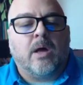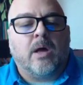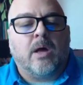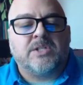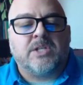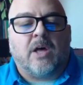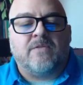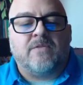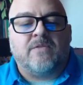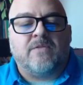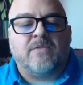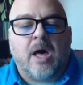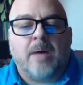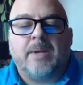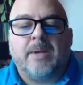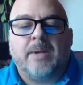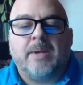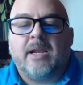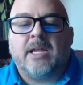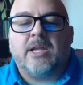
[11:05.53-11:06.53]

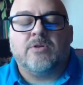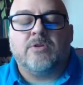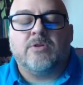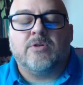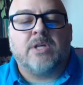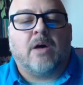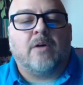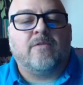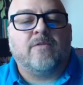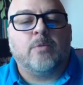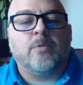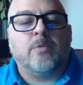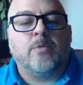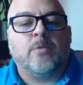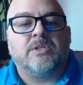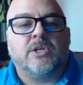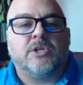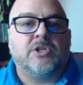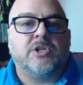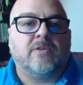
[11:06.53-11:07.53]
self-nominating yourself for a
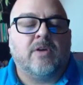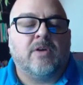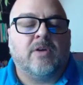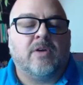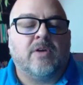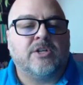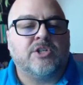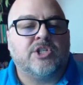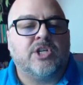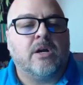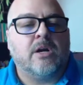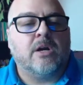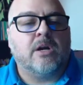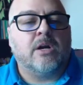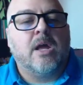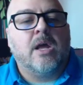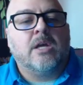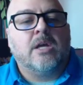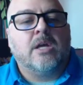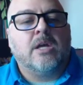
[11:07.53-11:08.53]
position for next
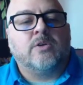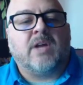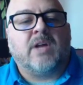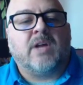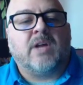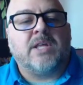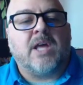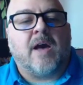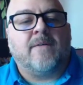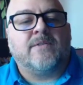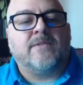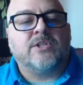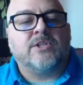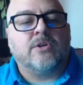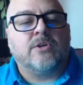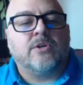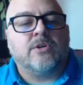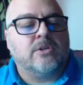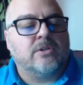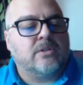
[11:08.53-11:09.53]
year. So we've got the
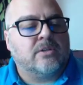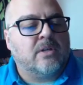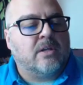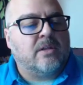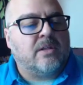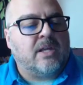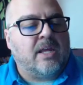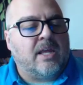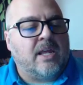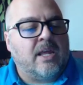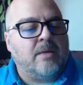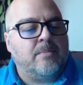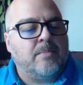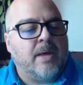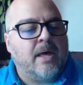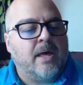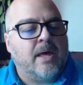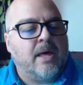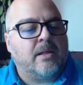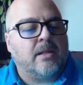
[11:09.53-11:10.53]
officers, the
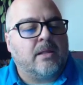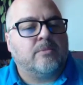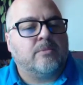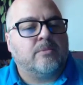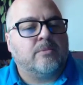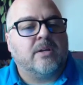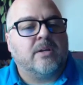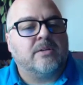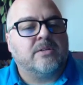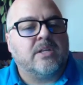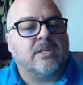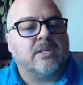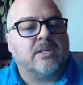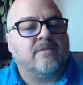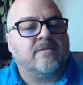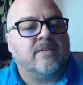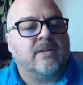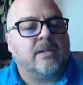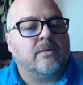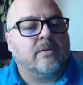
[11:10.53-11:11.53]
email. I'm trying to see
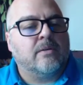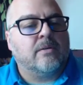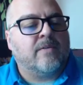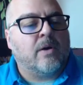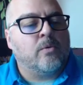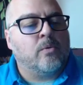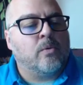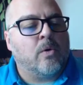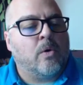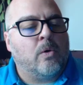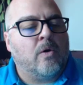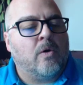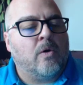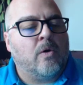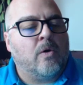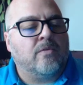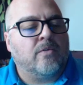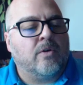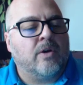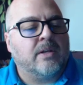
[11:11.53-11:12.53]
if I
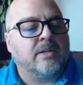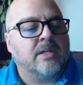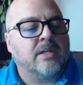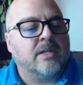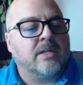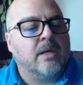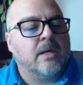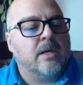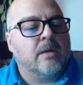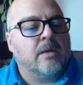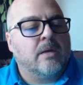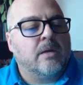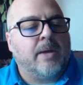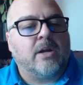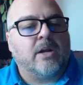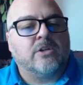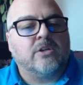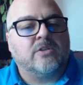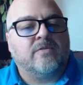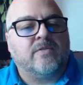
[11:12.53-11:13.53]
roll over it.
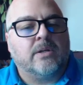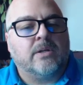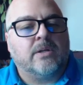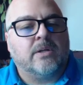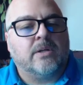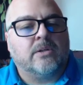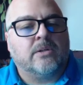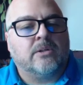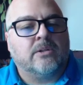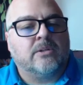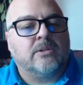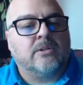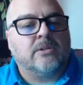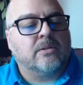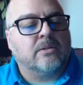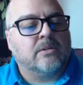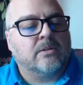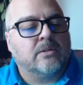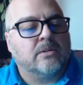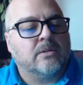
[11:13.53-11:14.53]
Bakersfield